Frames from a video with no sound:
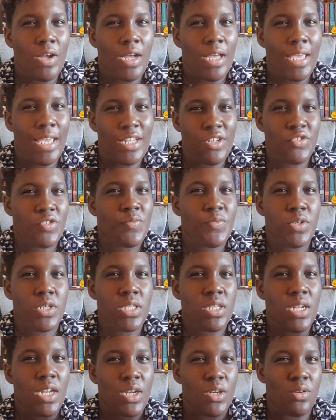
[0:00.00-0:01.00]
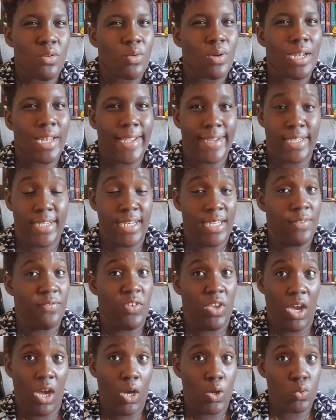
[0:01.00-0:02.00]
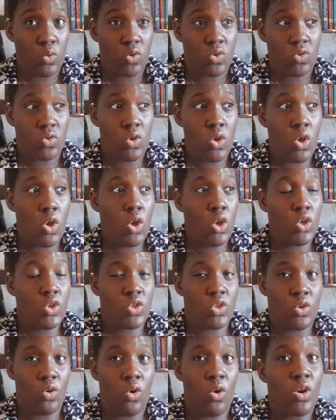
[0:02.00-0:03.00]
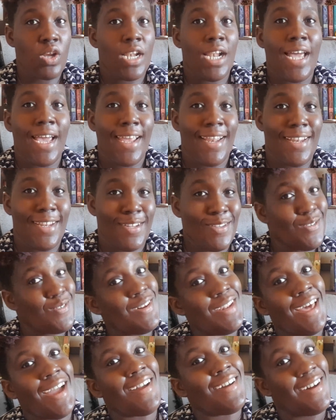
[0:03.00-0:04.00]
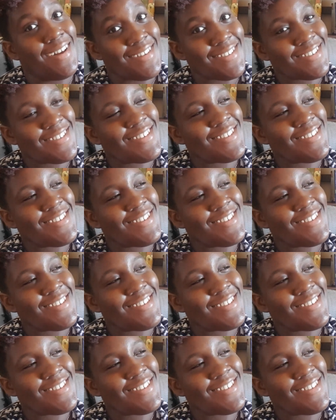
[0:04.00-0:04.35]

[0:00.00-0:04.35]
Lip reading: introverted and don't like to leave your house. So online is all I got.